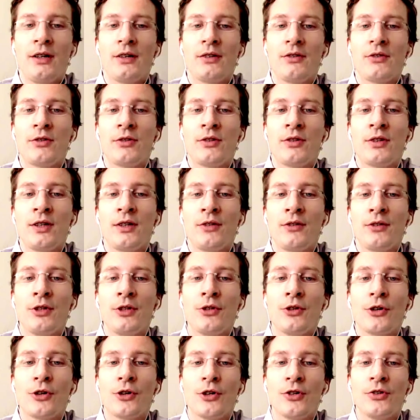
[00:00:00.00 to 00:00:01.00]
and uh,
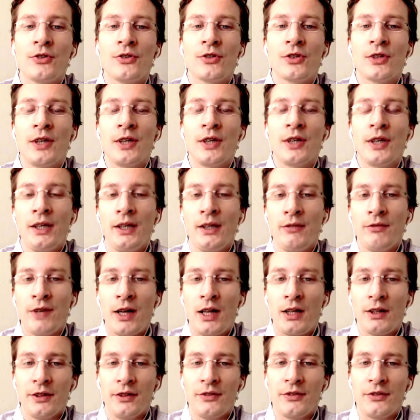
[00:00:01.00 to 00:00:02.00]
returns a
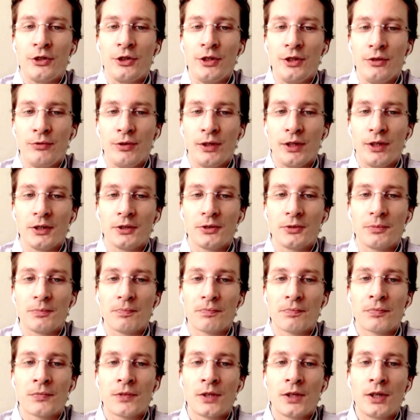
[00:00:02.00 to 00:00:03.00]
valid certificate.
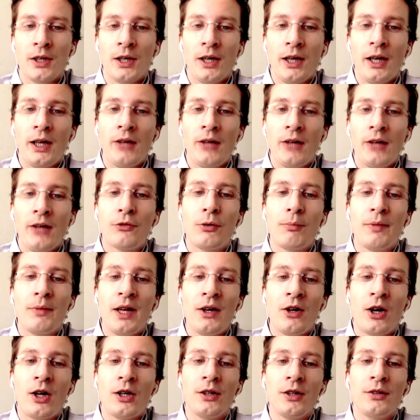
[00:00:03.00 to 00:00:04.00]
And from
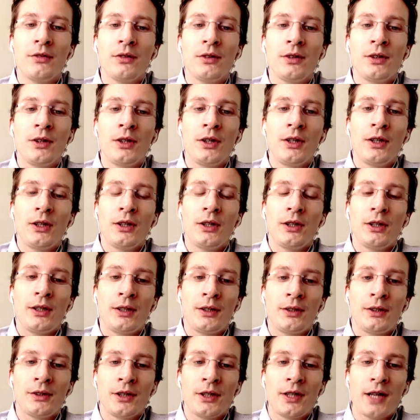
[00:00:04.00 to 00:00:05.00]
then on,
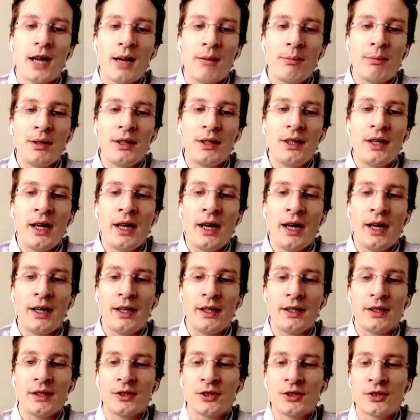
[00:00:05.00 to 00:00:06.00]
uh, the tablet
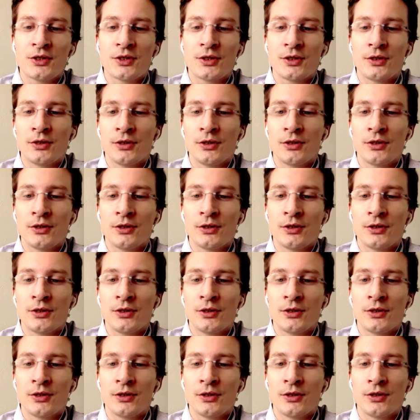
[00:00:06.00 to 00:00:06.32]
has